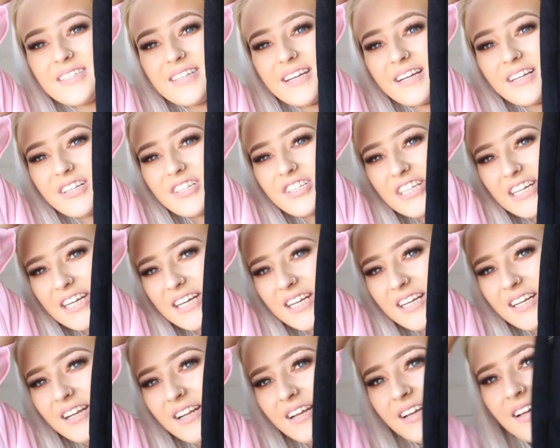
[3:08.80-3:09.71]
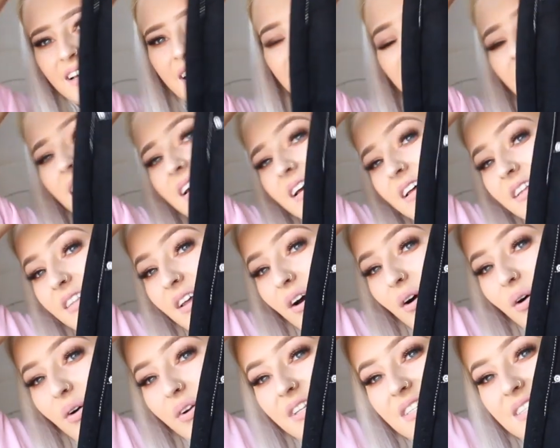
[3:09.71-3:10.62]
stitching.
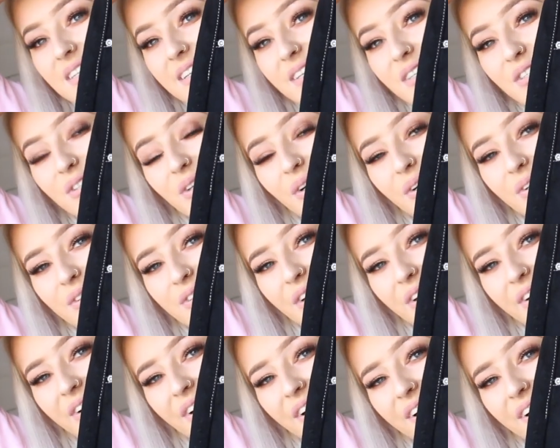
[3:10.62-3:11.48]
They're honestly so, so